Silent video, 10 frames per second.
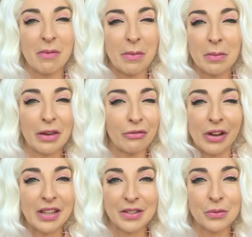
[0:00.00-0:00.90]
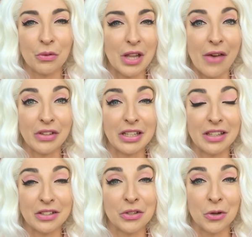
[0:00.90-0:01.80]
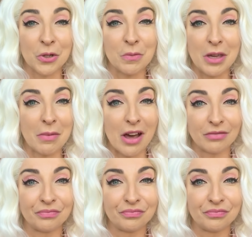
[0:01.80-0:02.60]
Maybe my friends won't have anything to talk to me about.